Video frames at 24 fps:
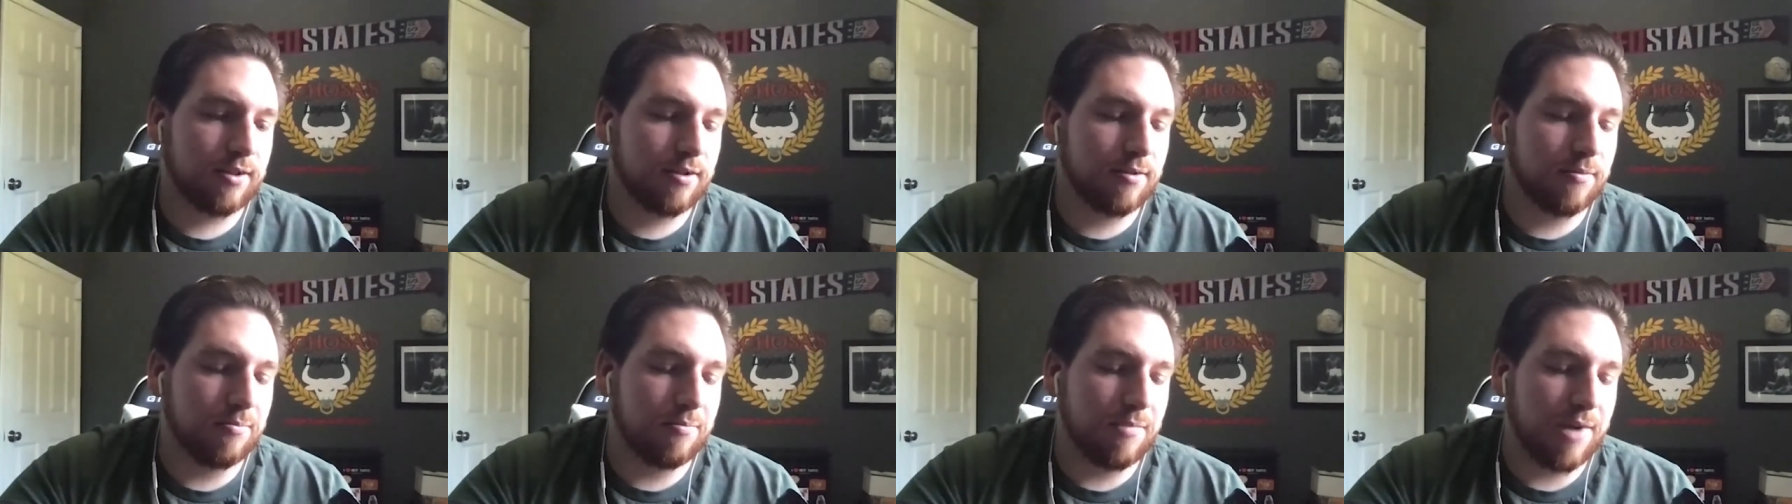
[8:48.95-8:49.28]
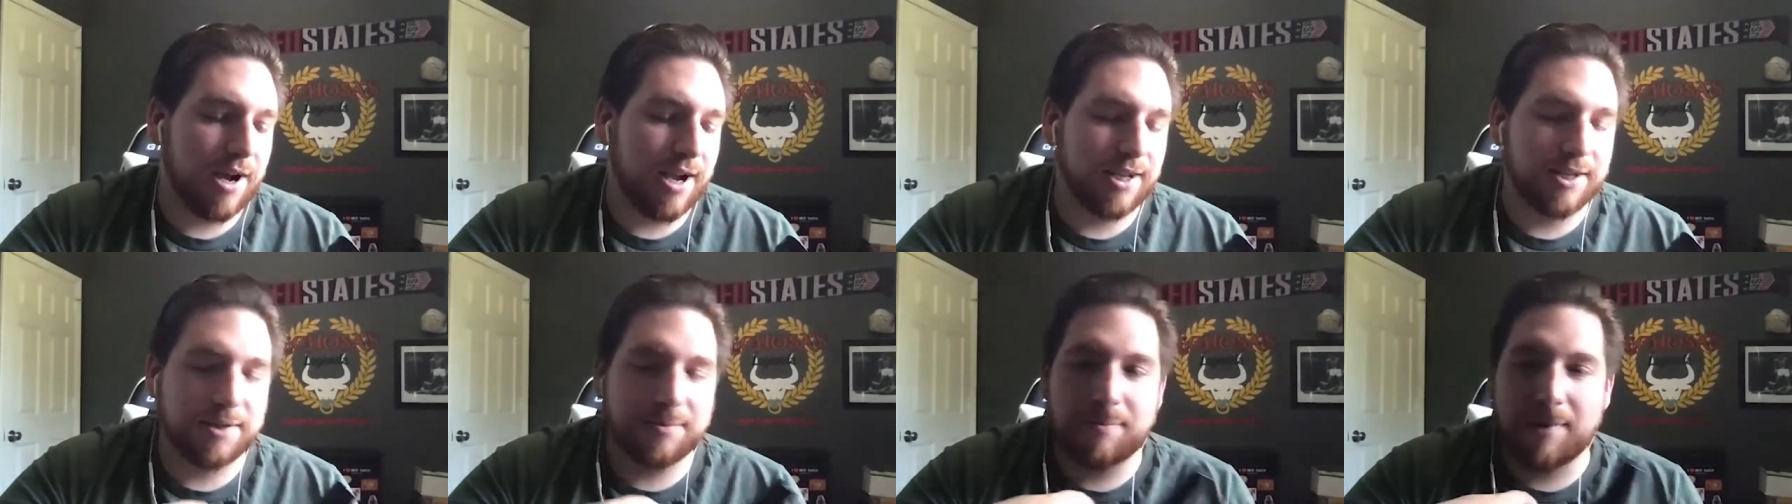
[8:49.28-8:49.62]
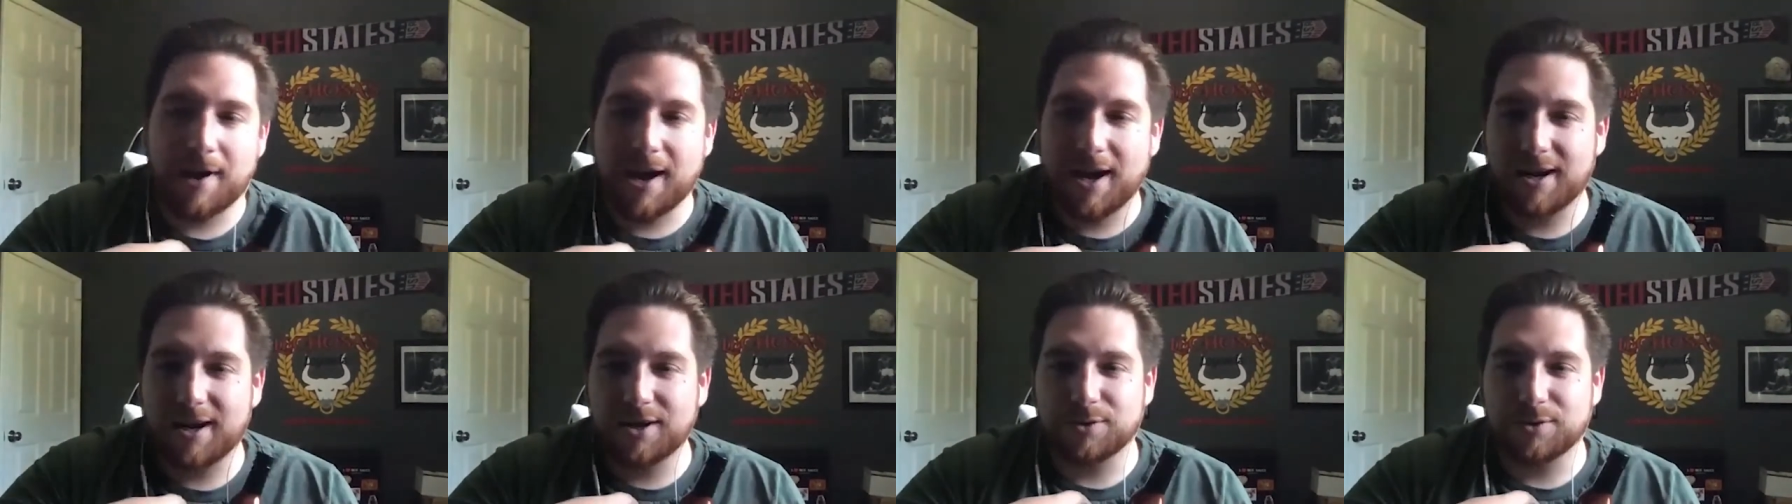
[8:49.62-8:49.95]
my
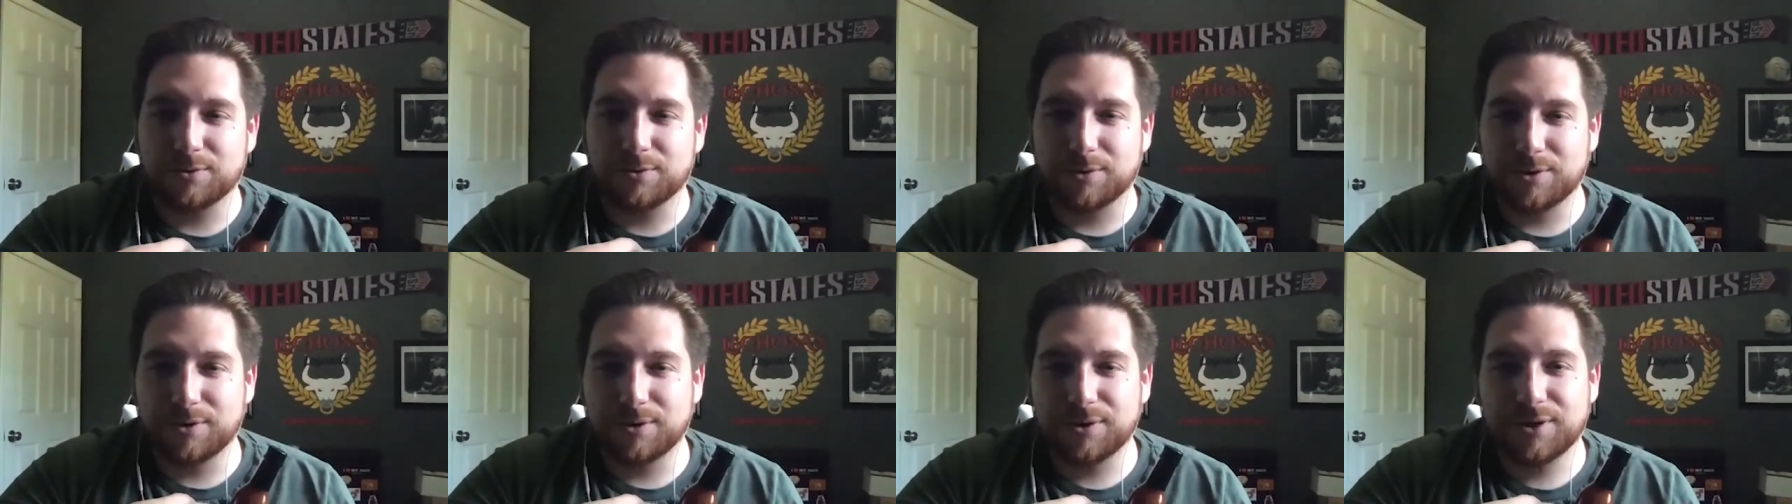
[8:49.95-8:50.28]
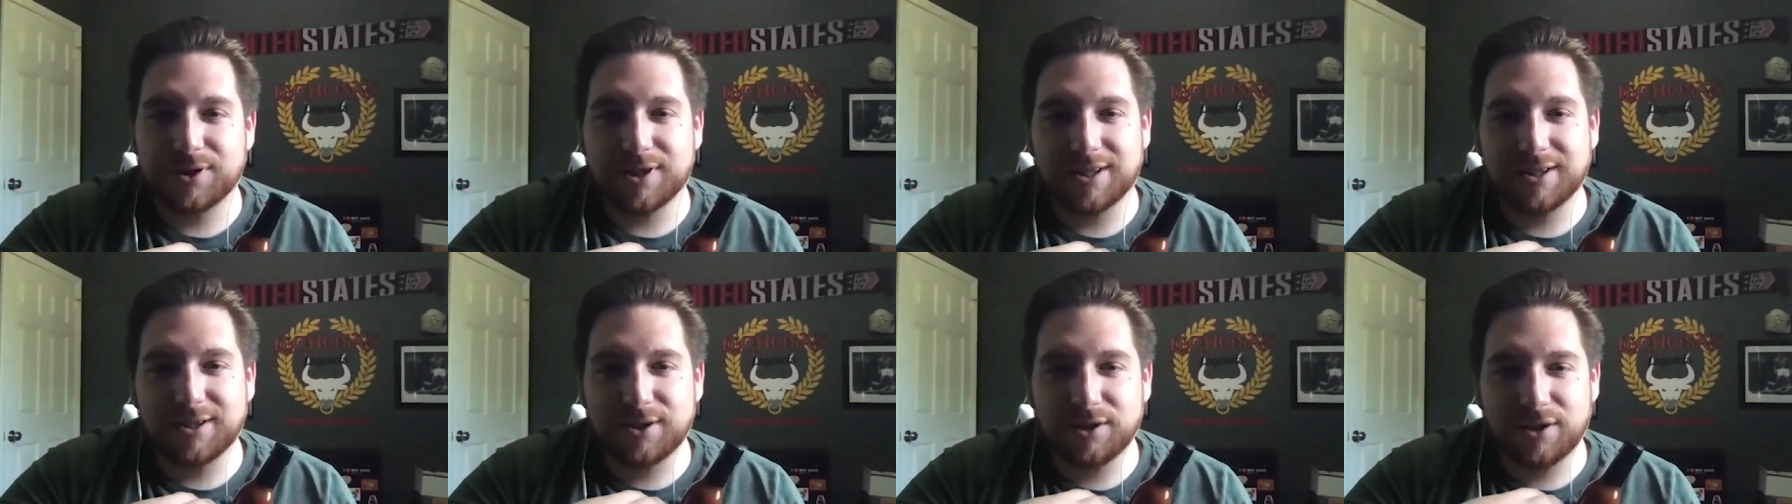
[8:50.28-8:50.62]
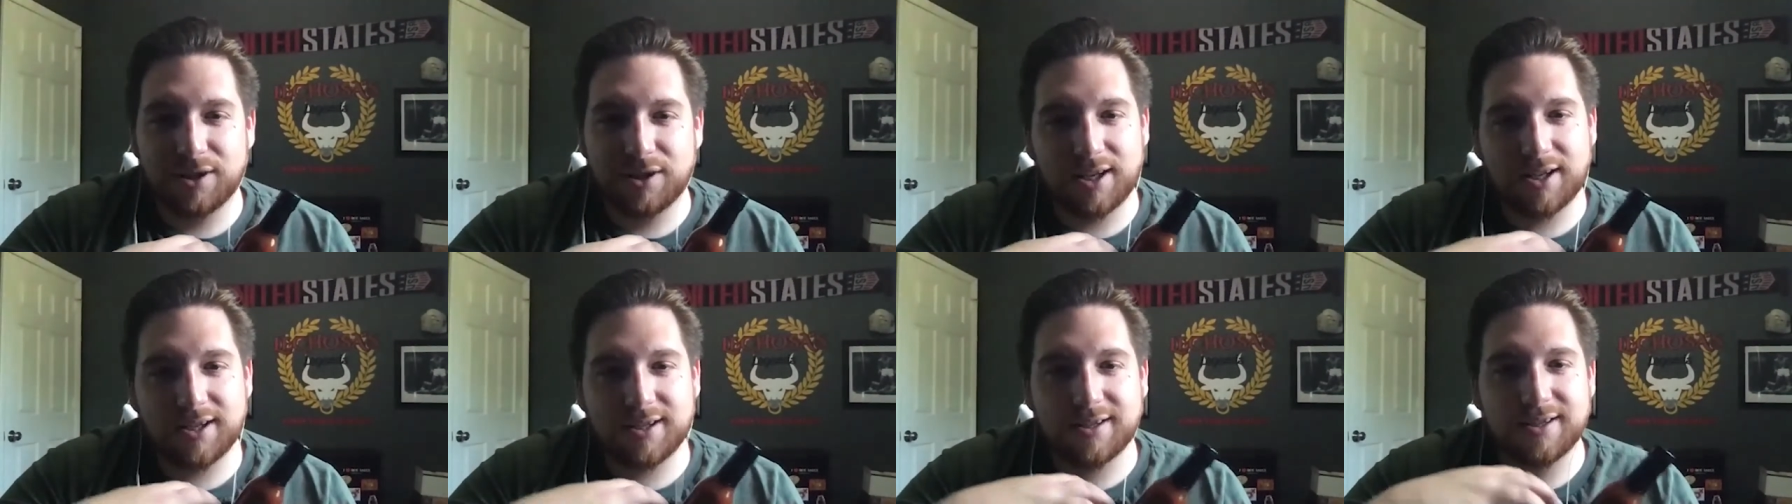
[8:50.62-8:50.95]
Spanish roots into
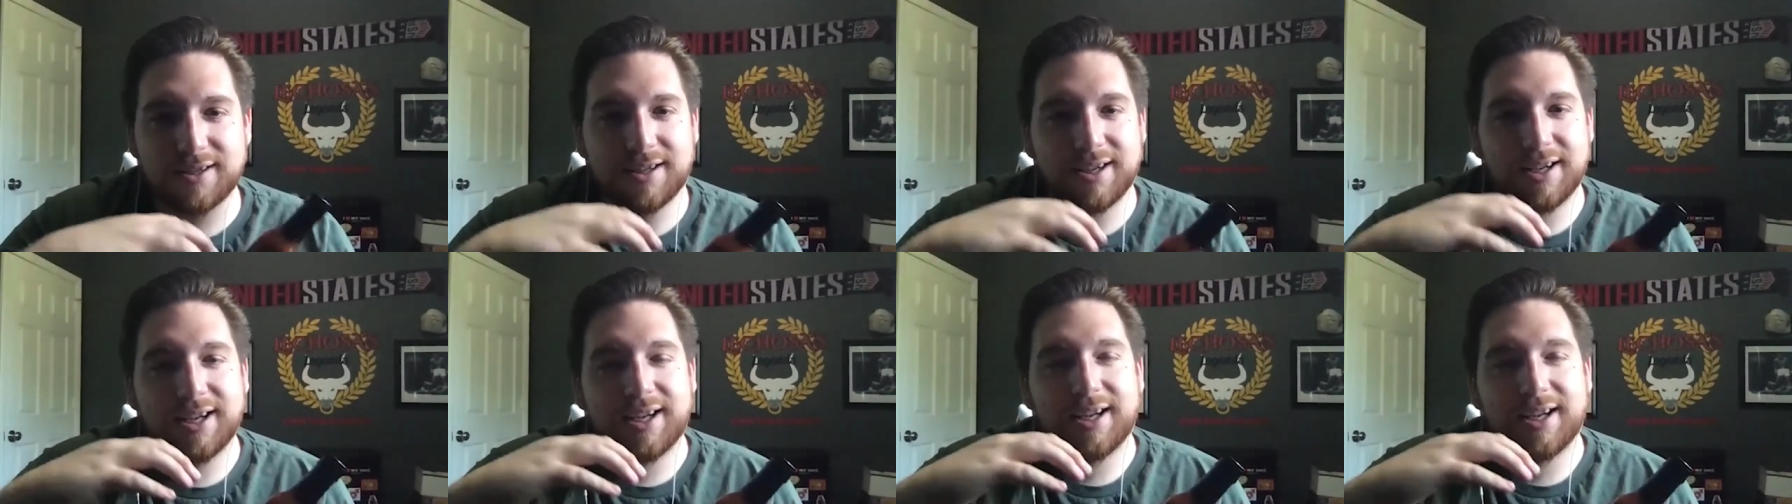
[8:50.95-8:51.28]
this.